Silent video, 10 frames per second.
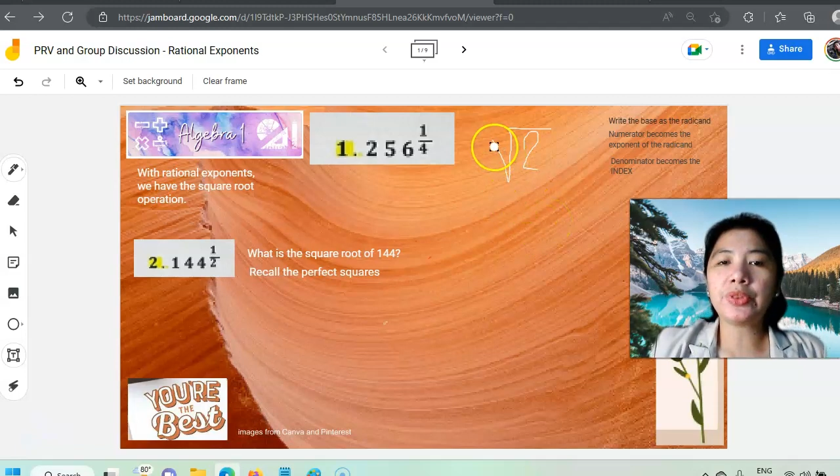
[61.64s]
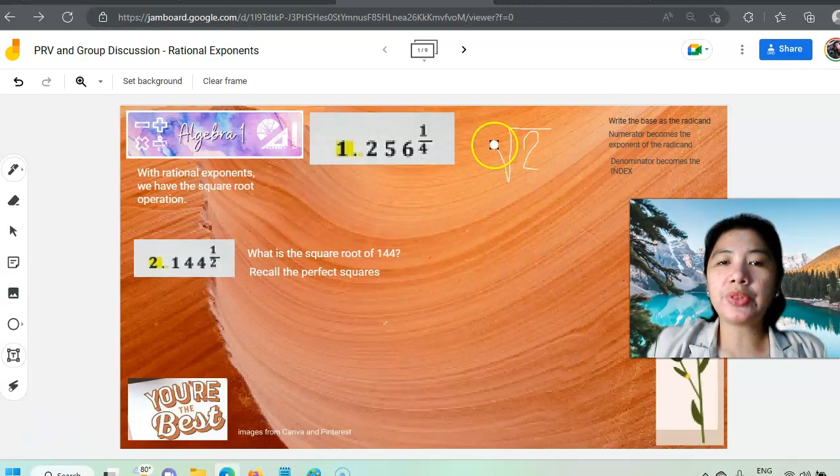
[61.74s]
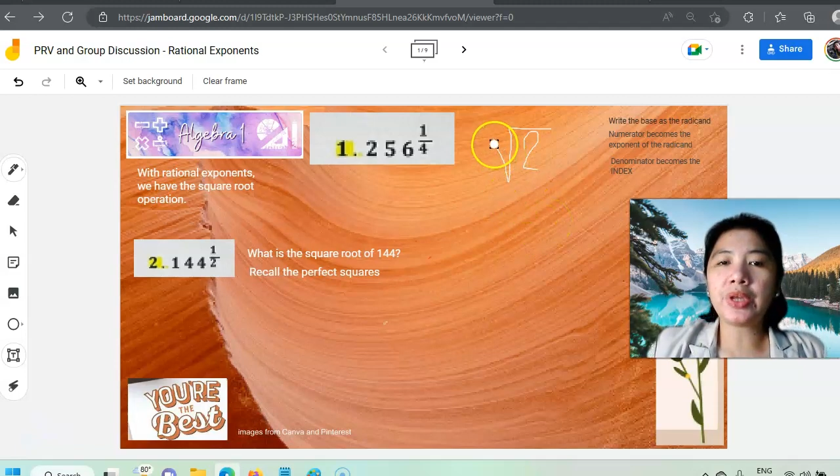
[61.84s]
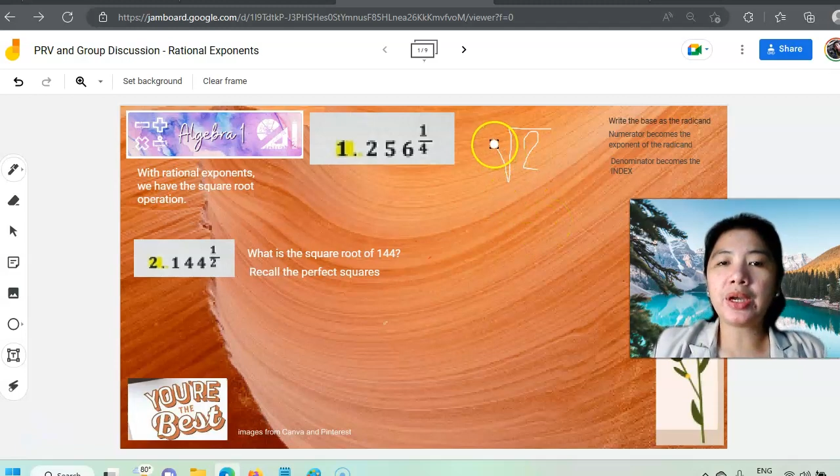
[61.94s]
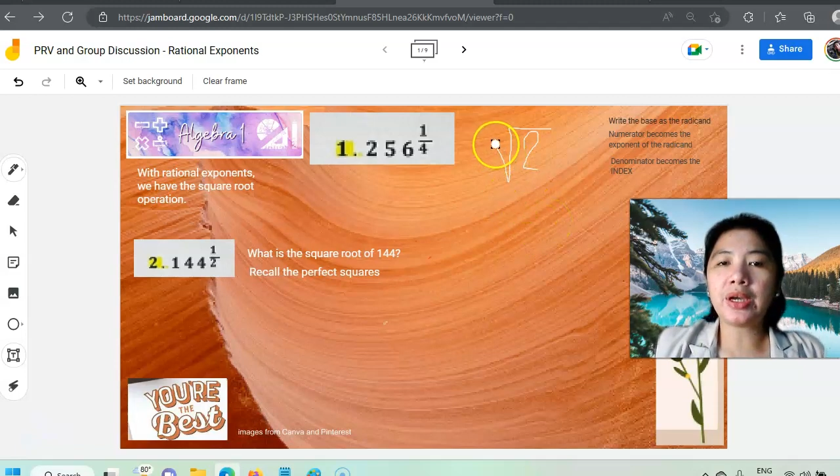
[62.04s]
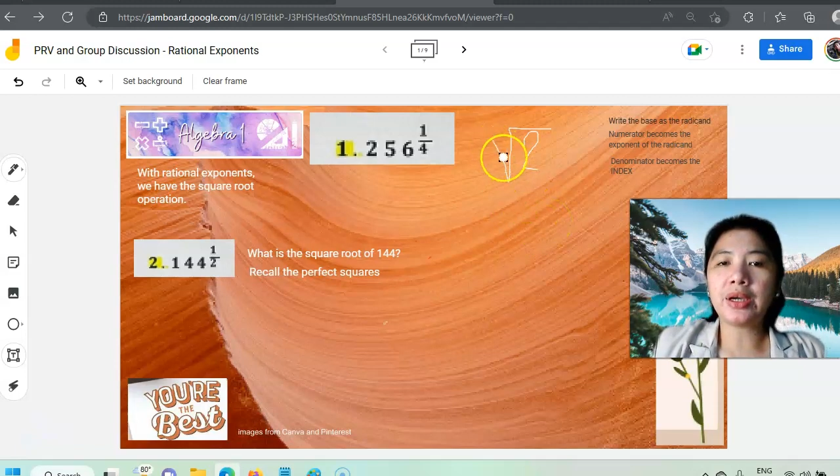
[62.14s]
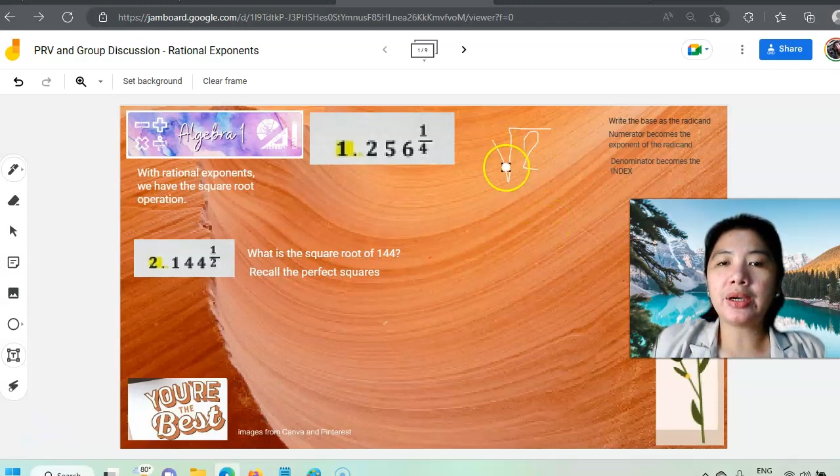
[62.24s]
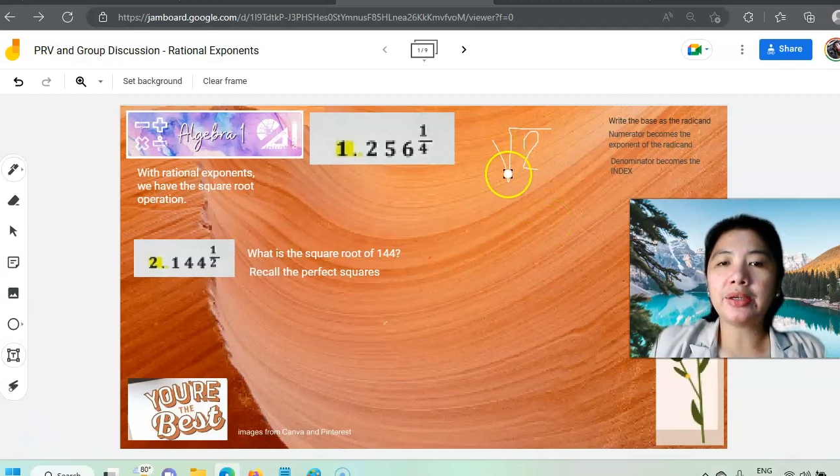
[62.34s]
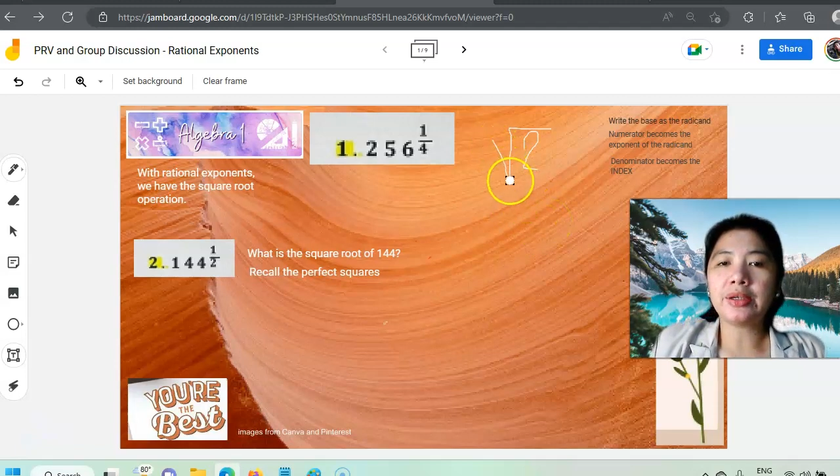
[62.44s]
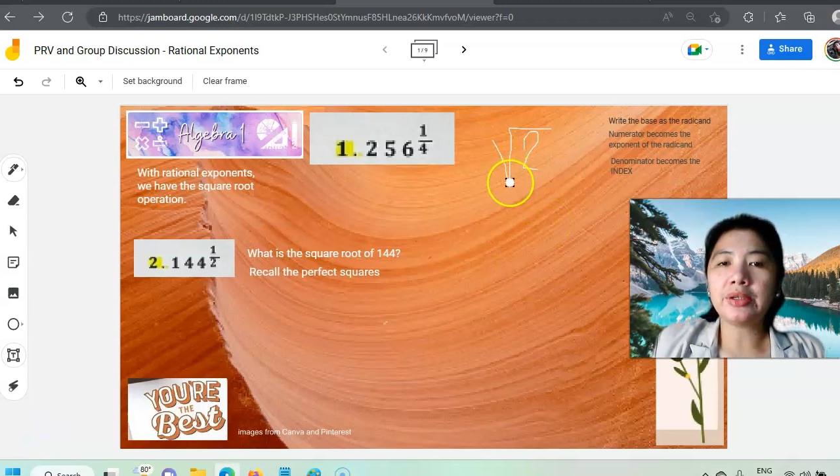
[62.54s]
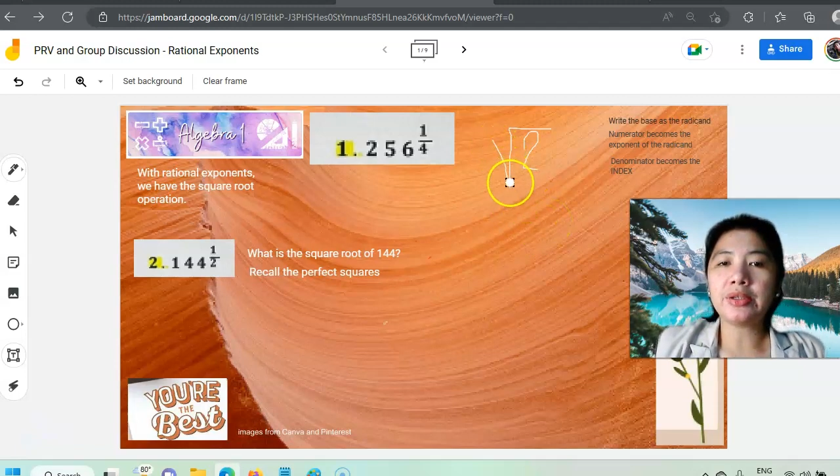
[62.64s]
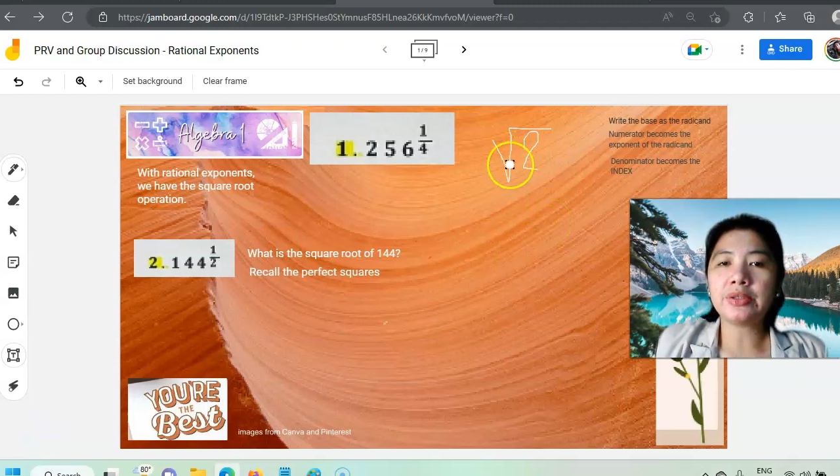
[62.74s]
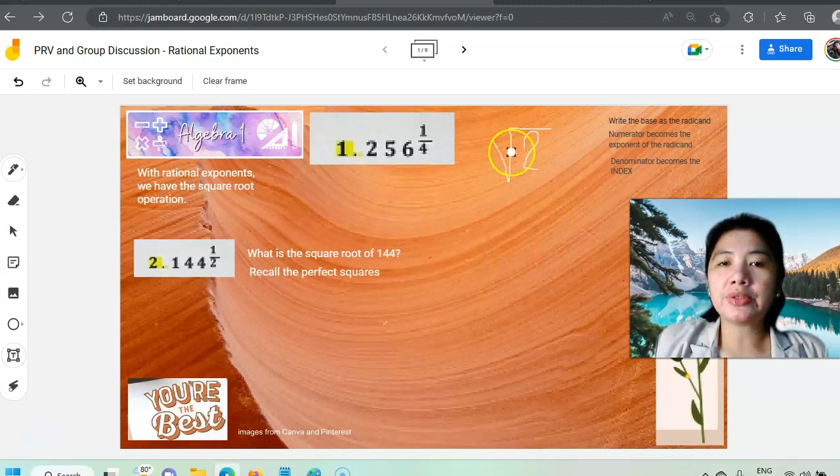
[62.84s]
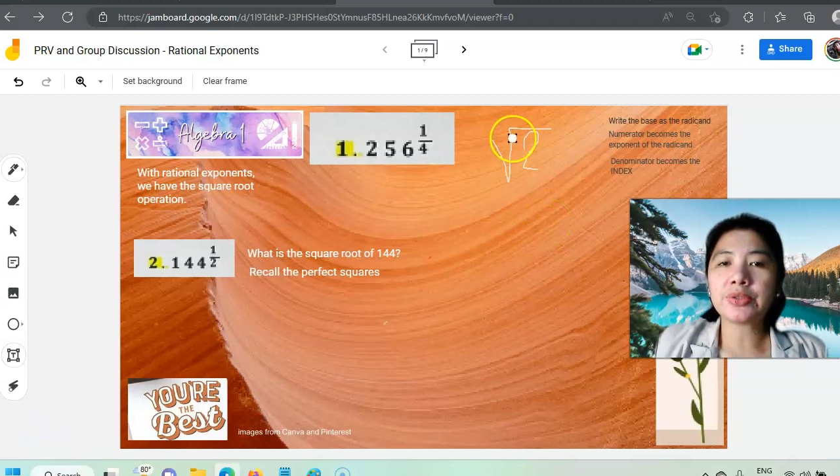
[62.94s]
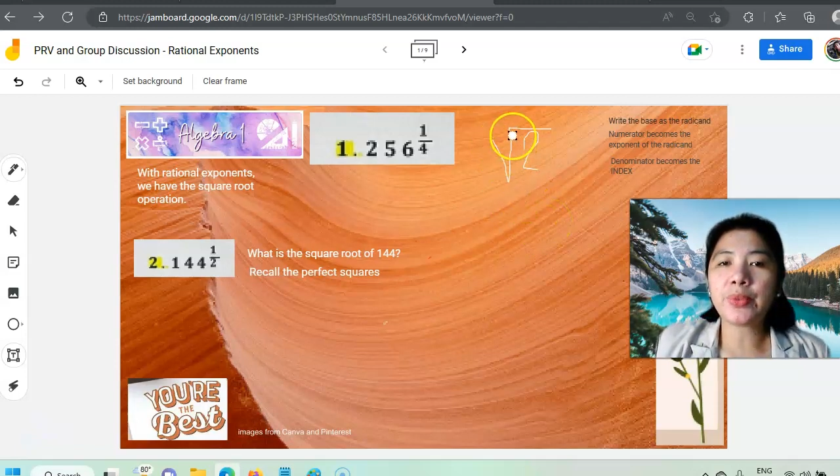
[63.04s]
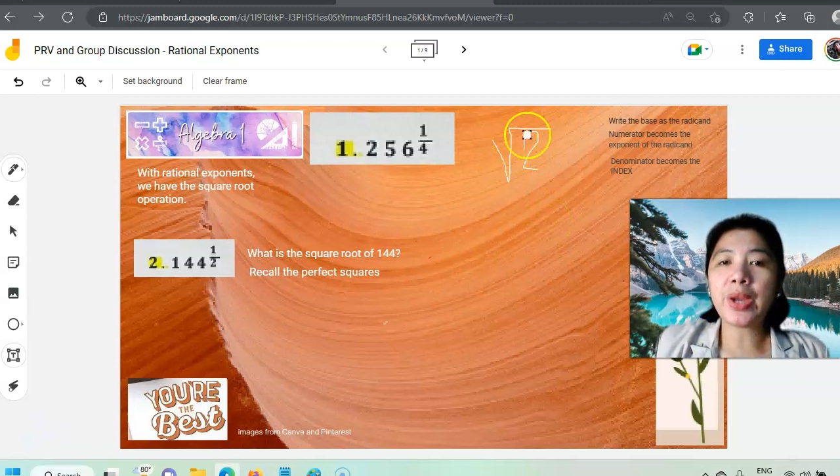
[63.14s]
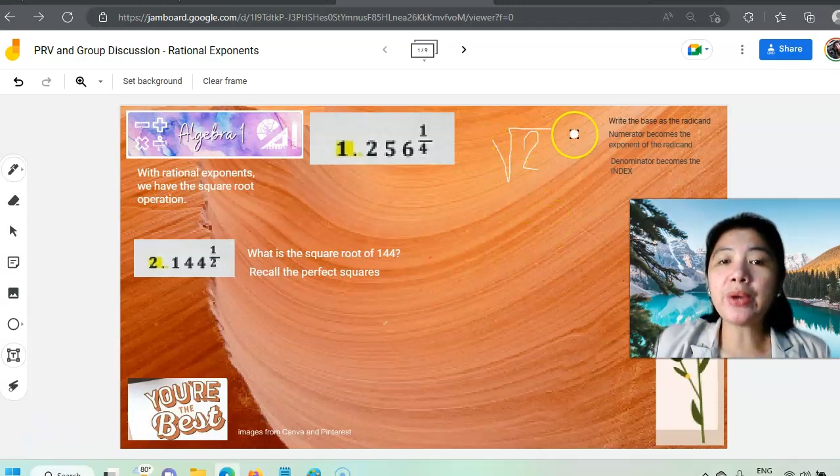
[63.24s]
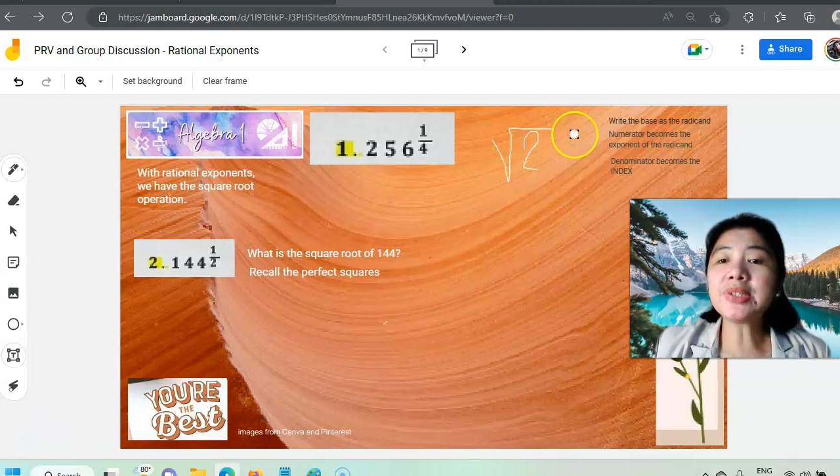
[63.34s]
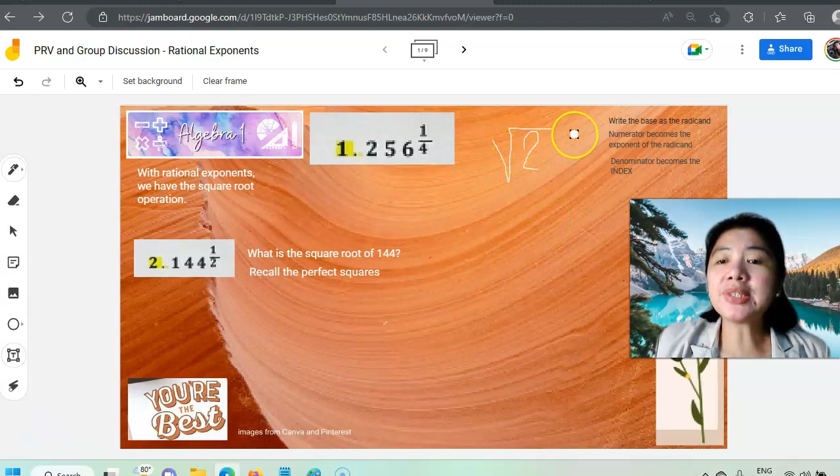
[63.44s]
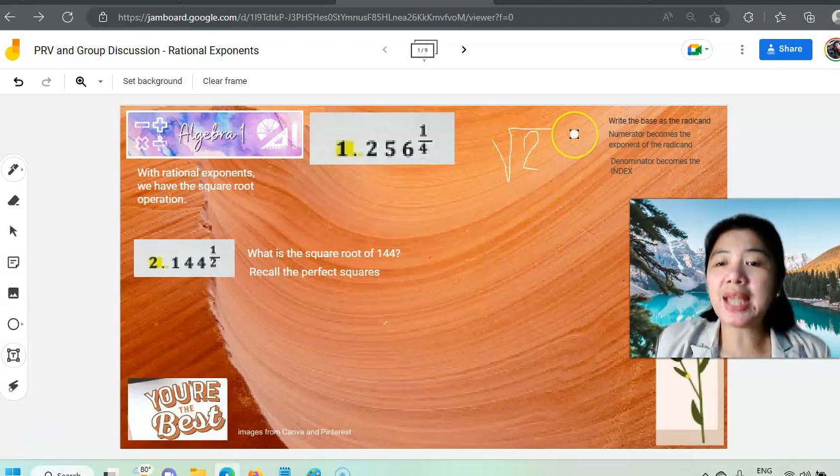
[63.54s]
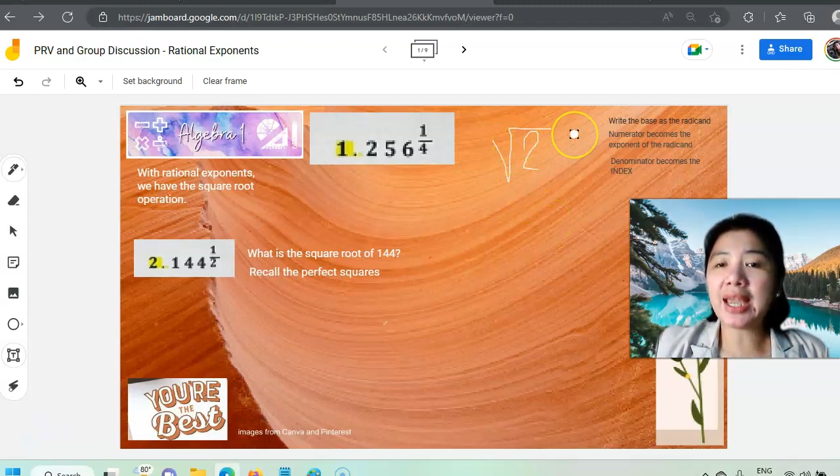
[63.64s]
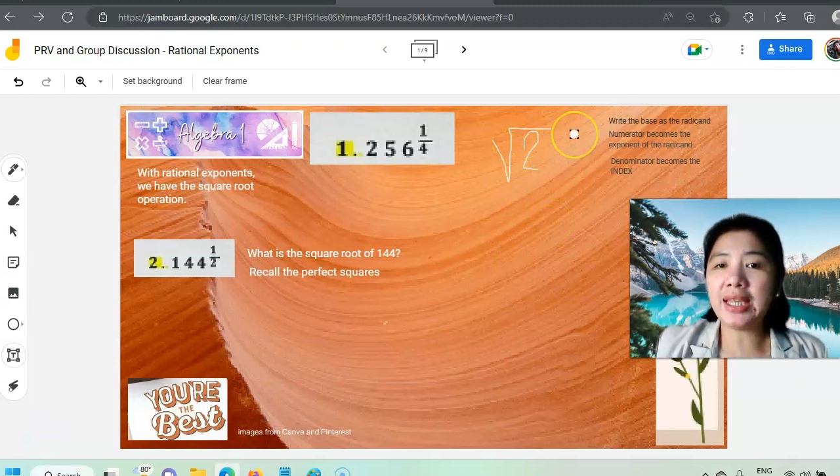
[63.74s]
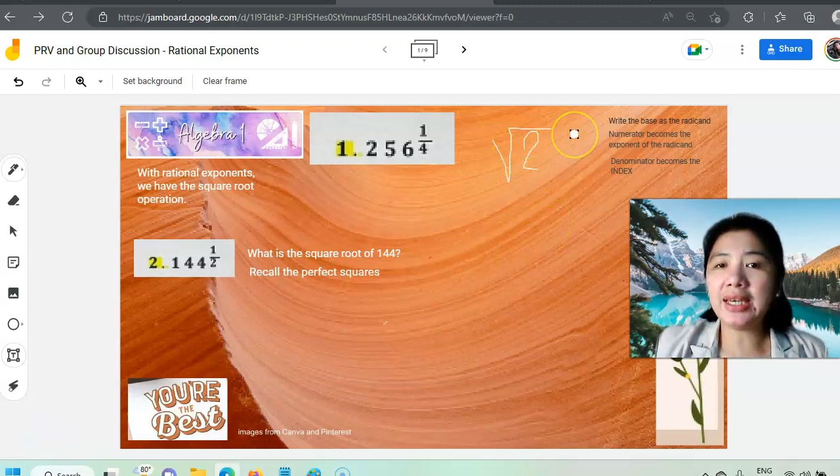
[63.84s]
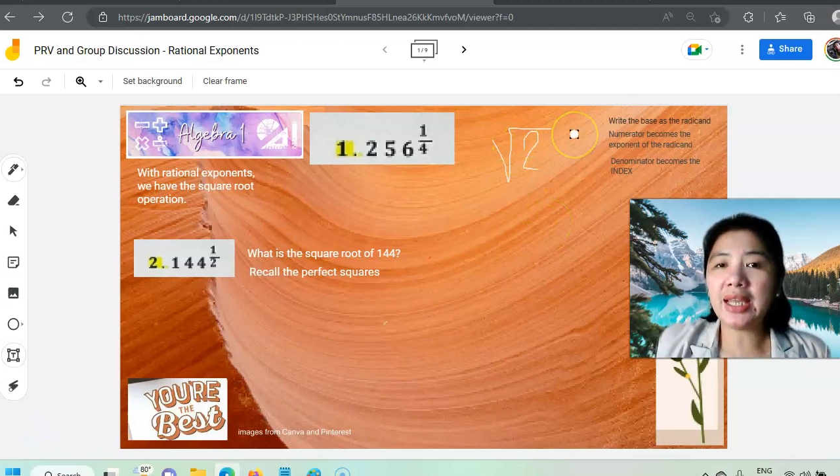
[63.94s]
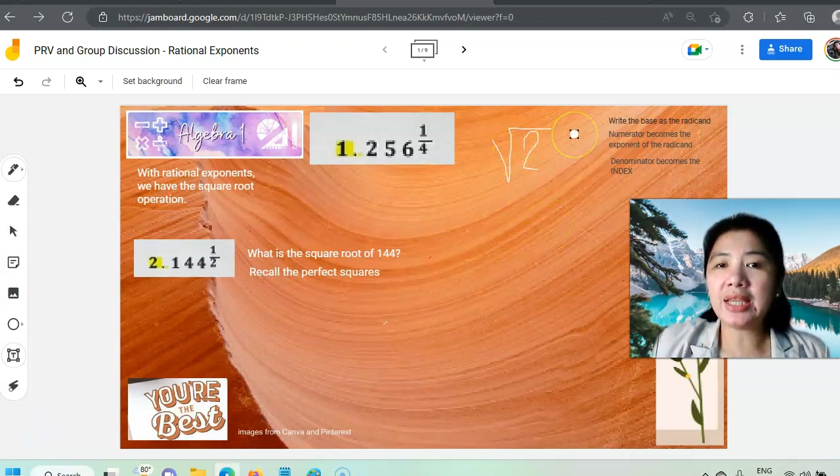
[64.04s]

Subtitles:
the square root sign